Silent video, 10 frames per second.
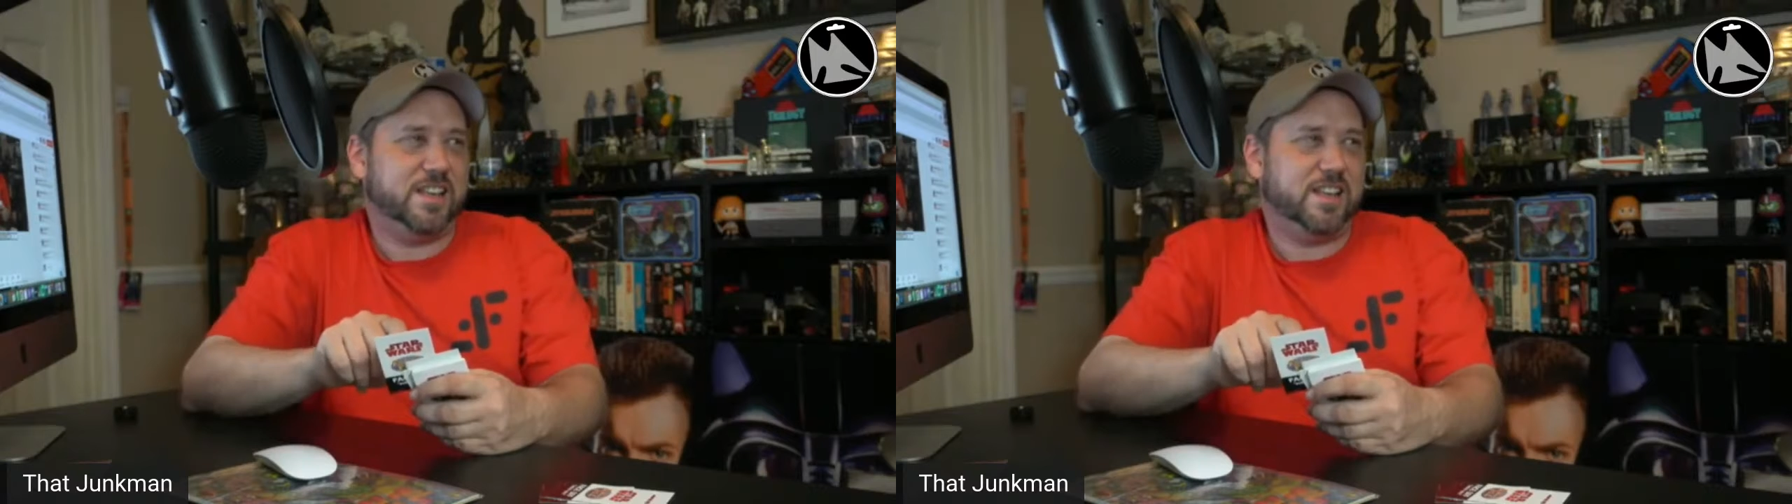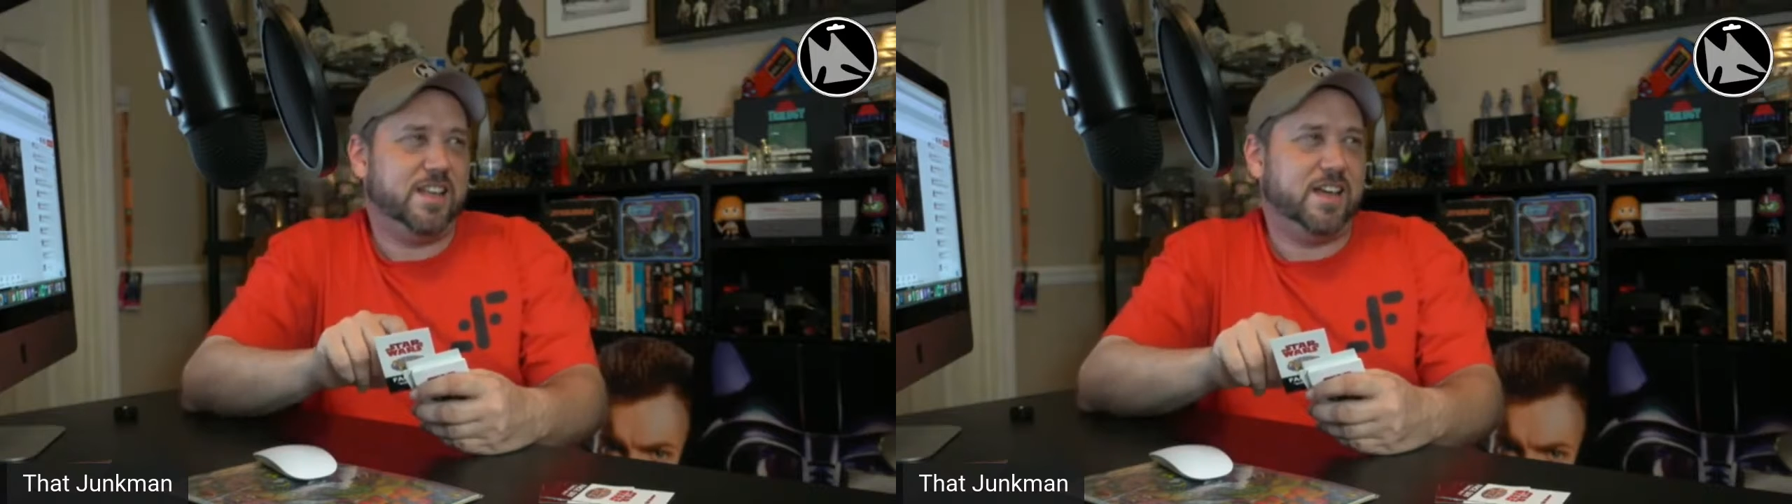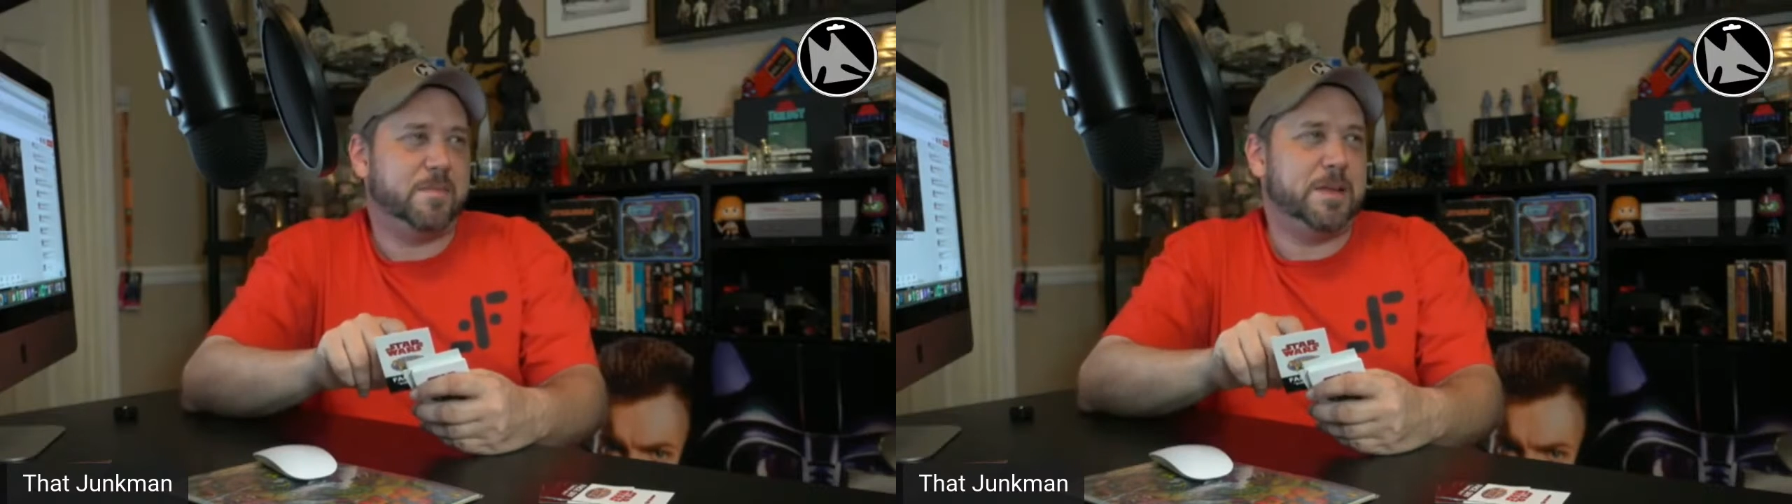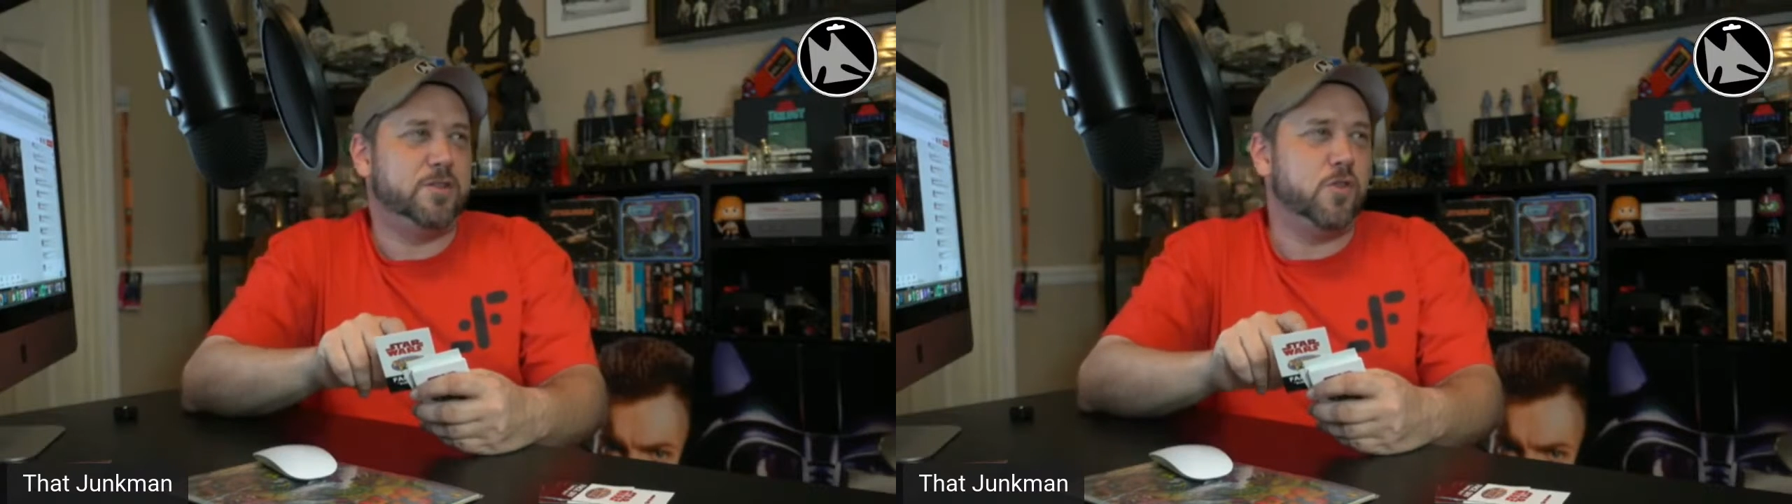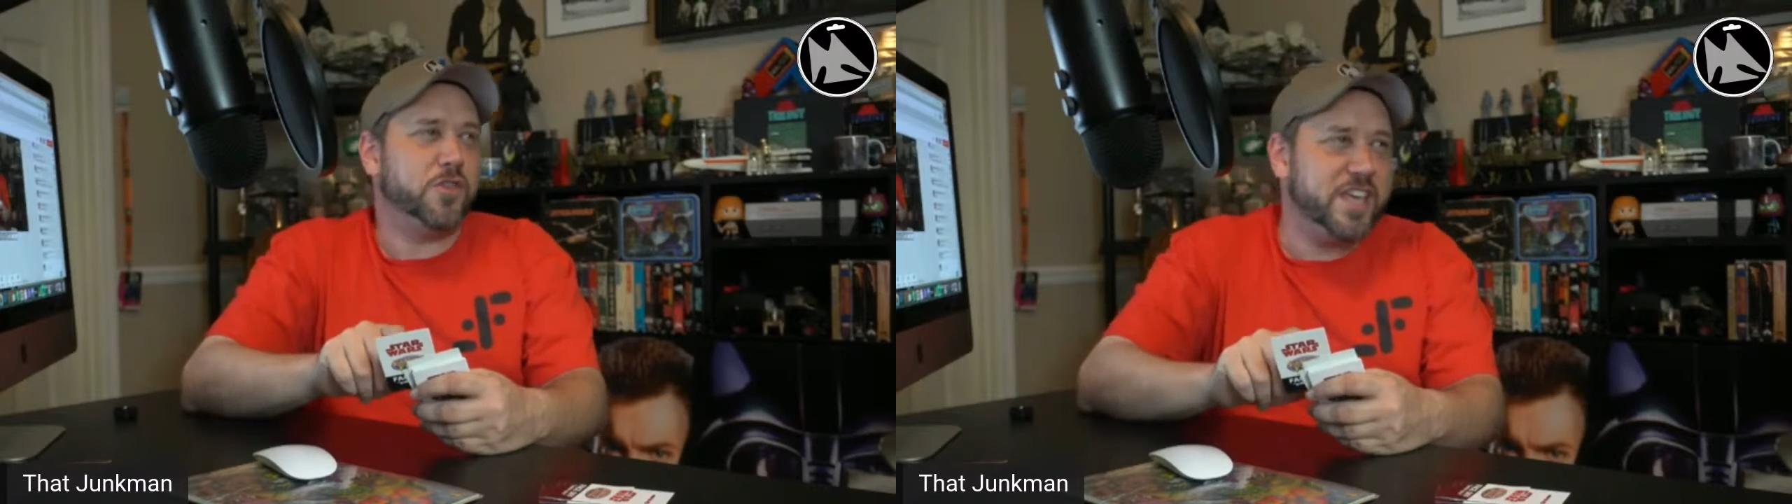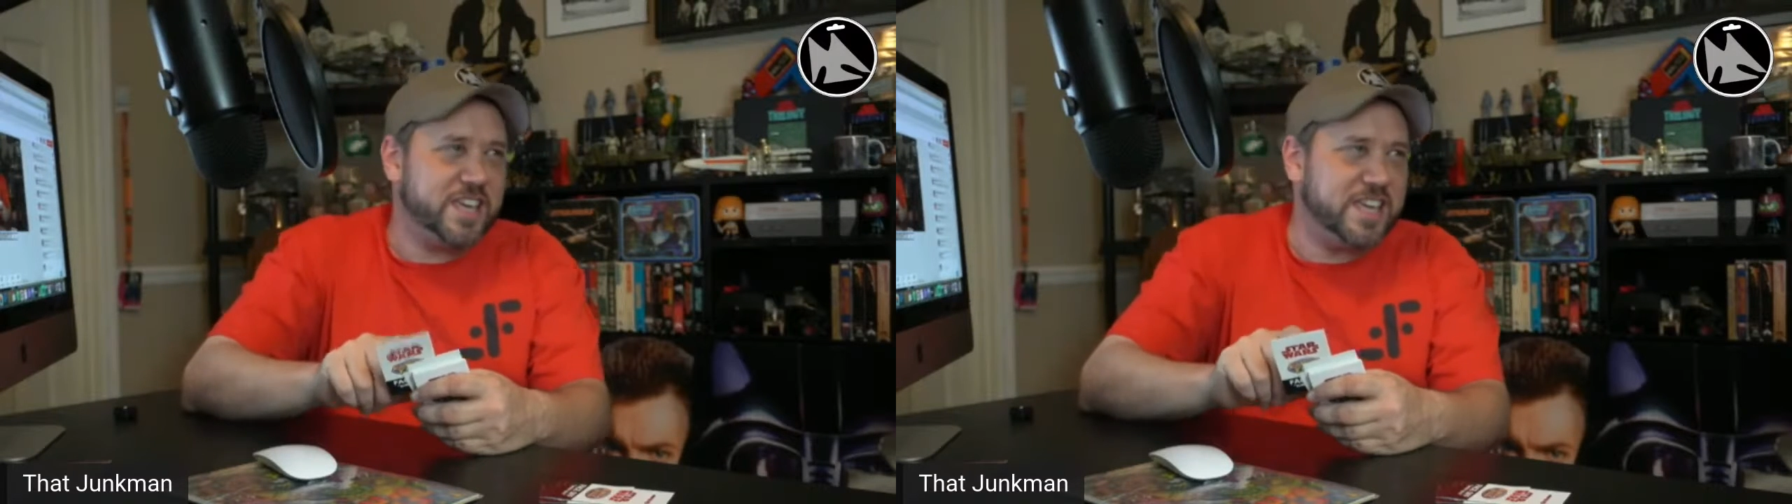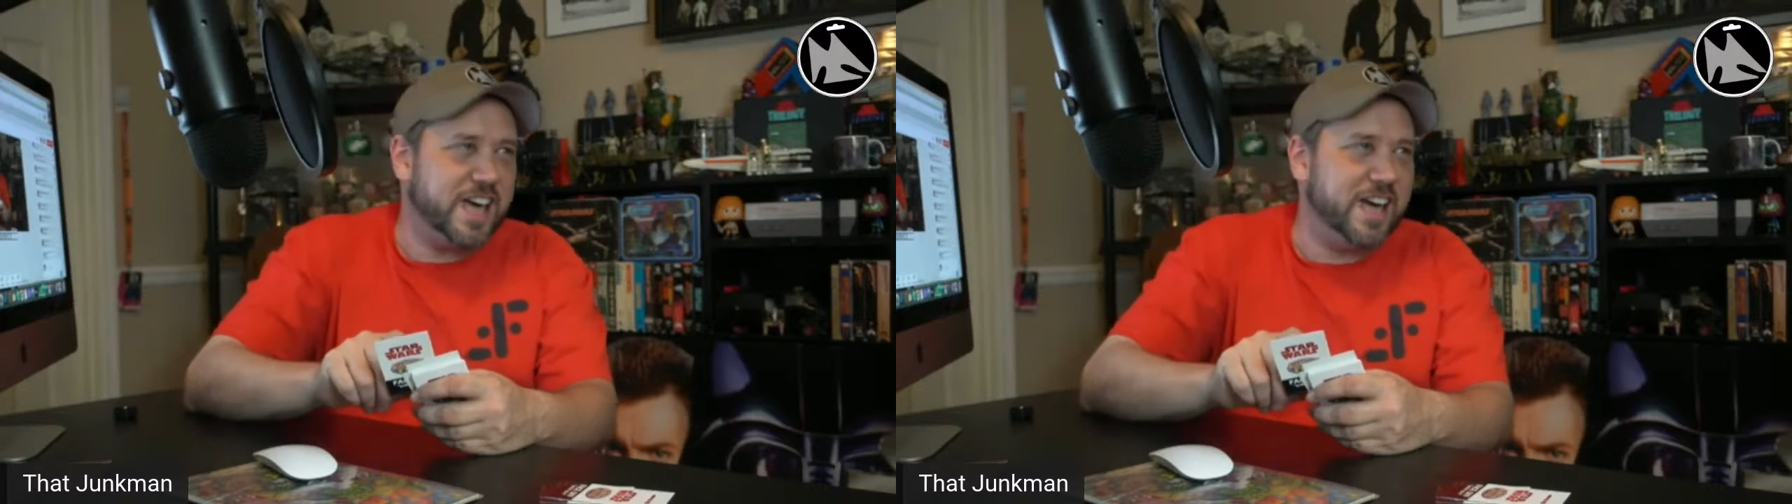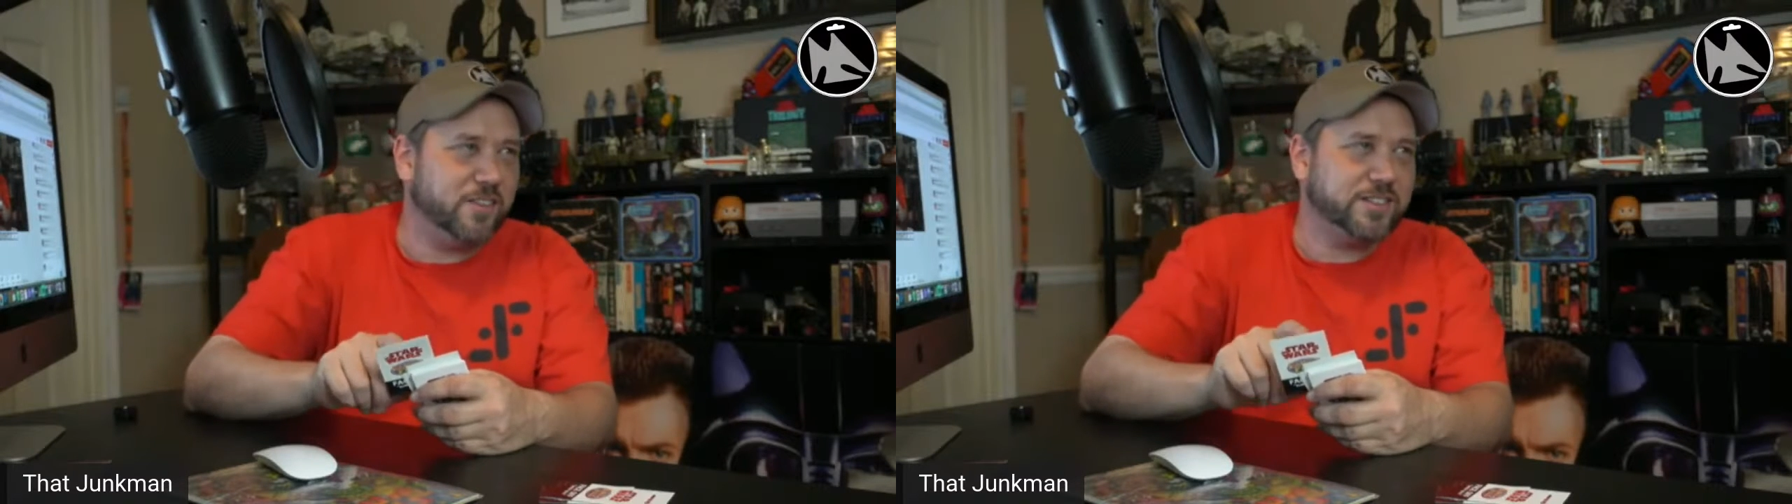Yeah. How many do you think he had?